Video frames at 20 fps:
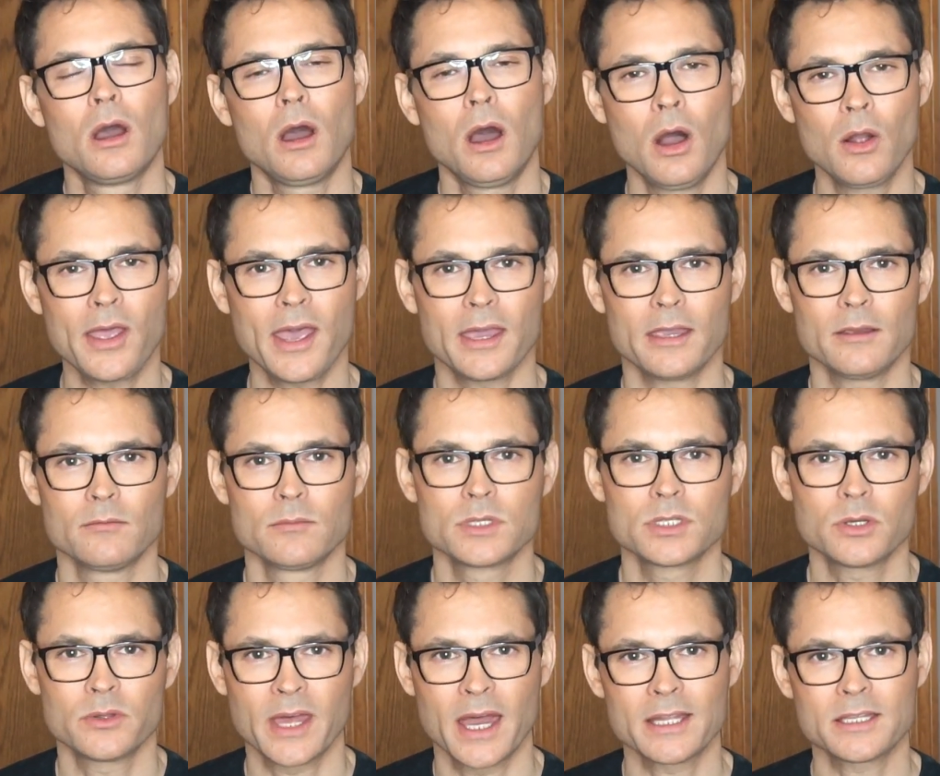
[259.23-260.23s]
Okay,
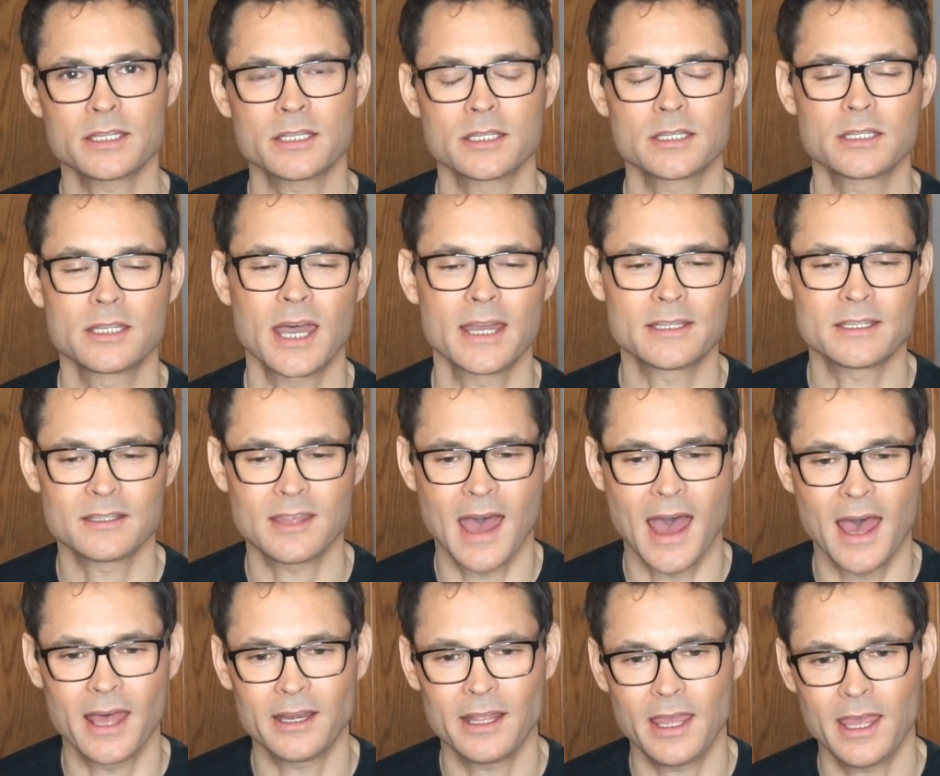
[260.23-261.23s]
so that's
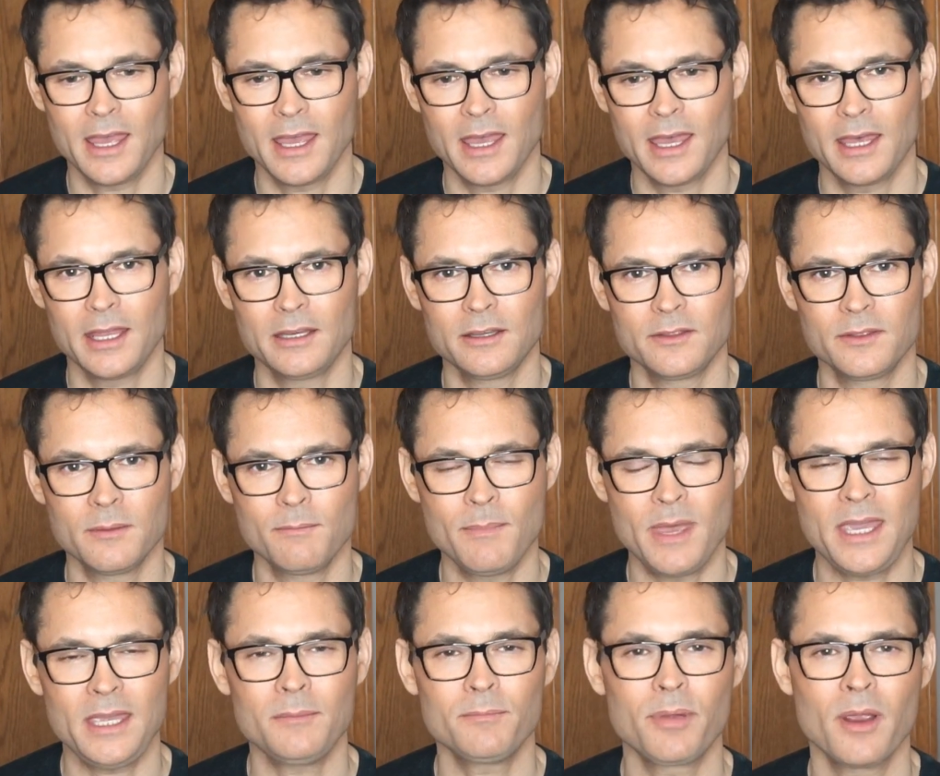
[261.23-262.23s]
that. And the
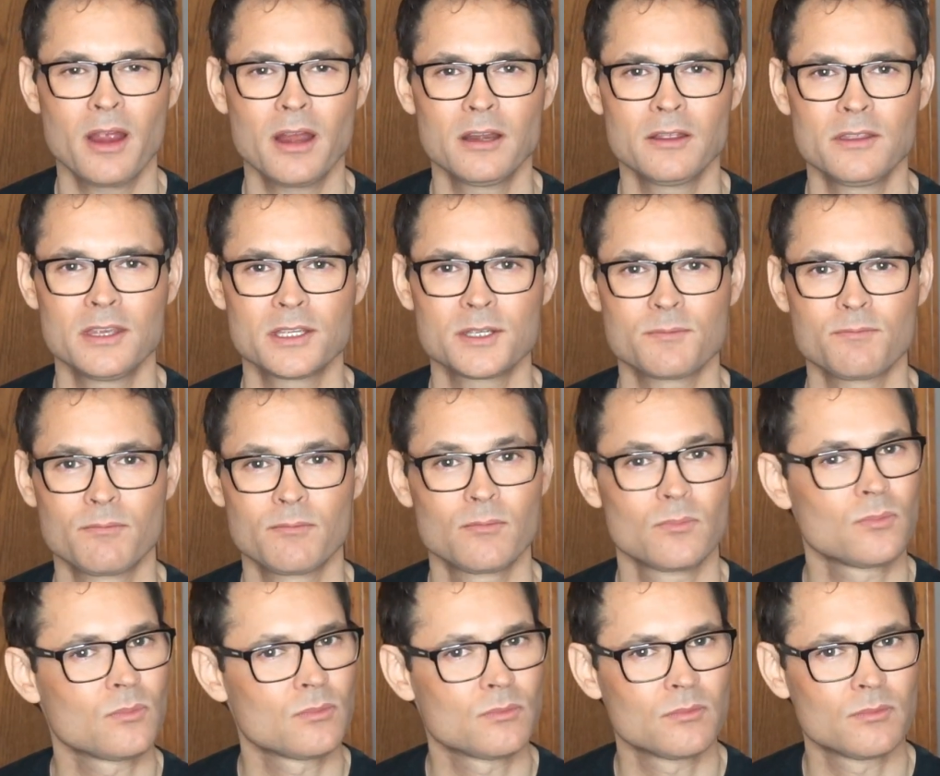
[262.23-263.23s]
main point
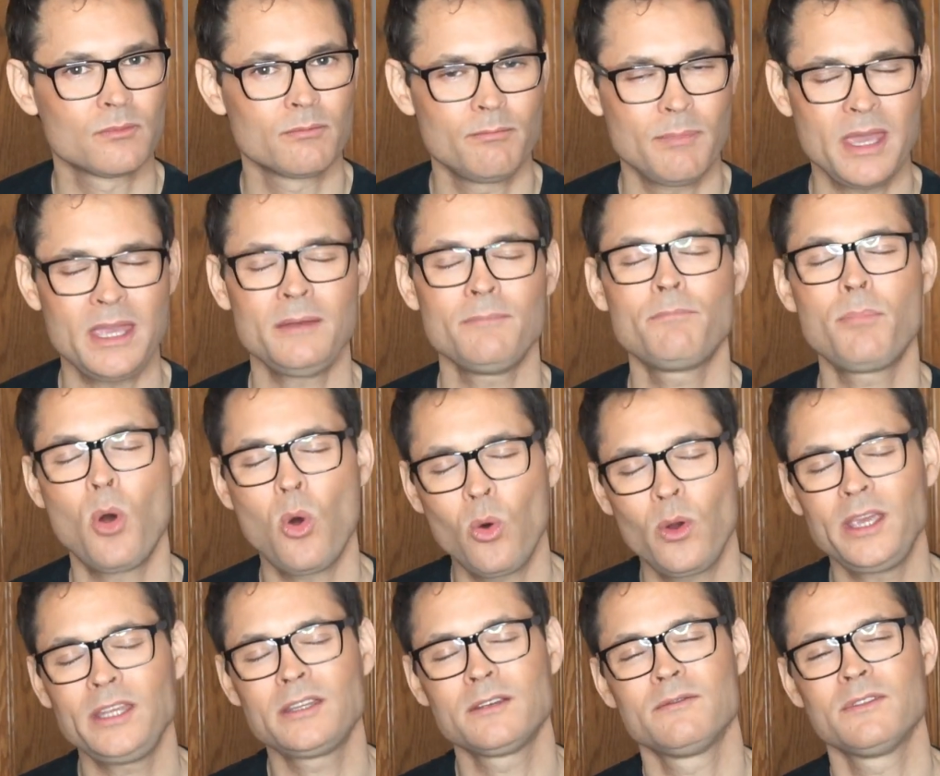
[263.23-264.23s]

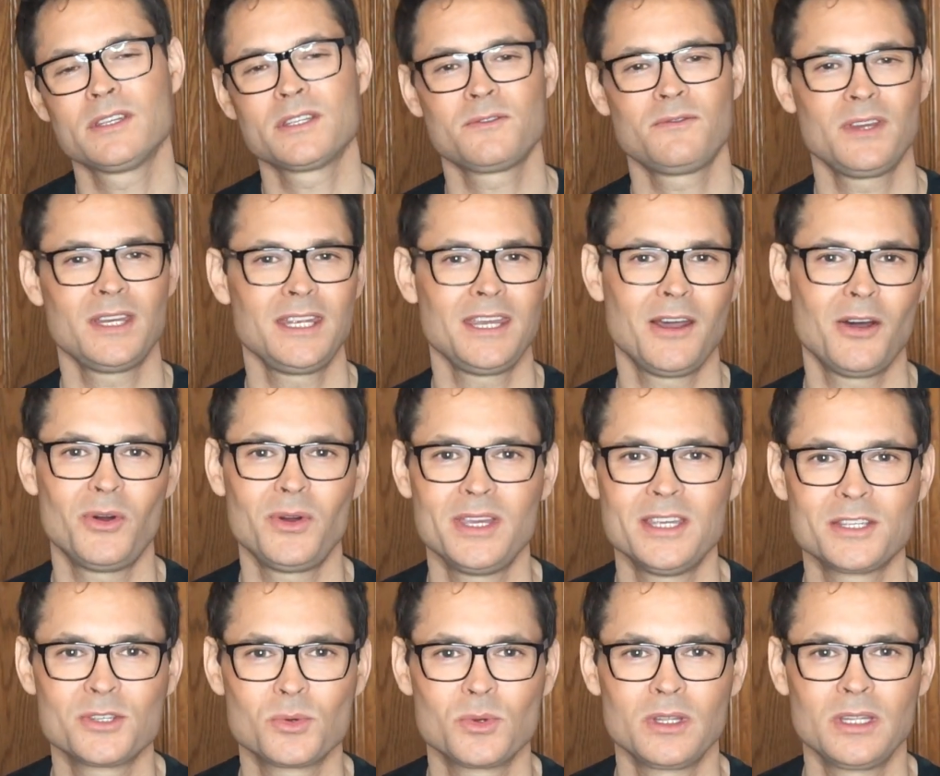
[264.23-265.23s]
of this video
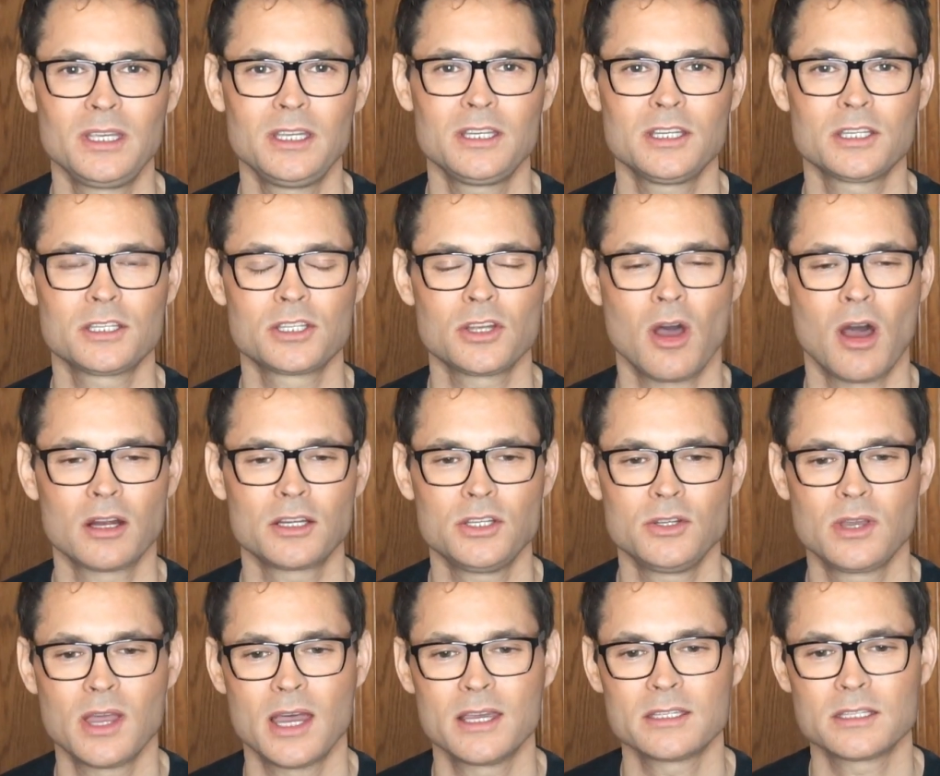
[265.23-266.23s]
is really to talk to
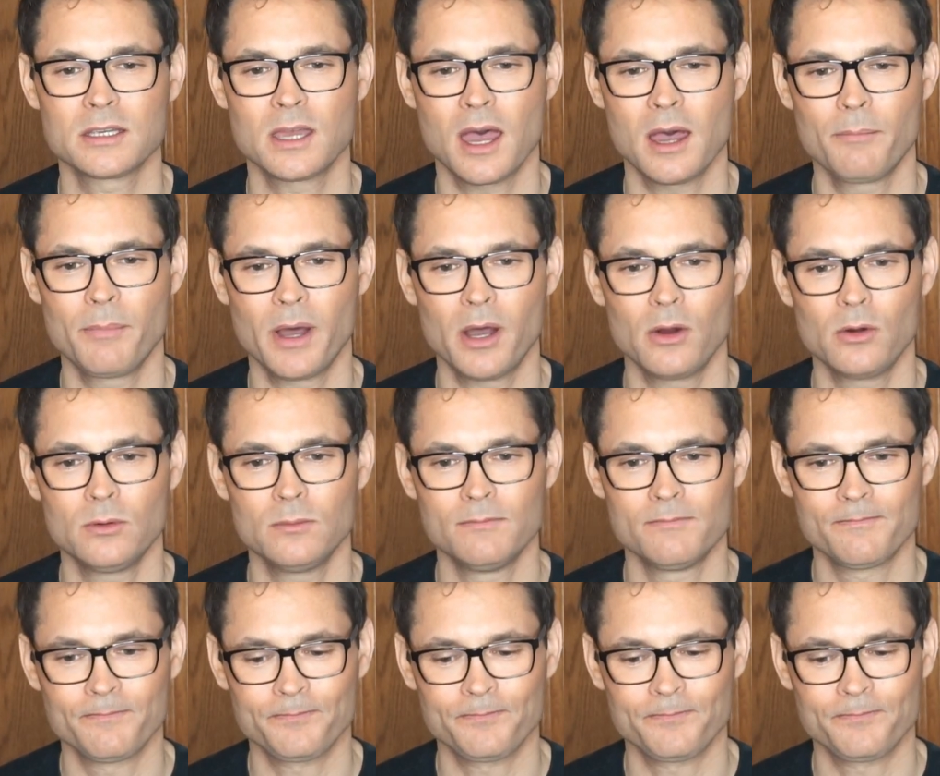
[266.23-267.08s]
you guys about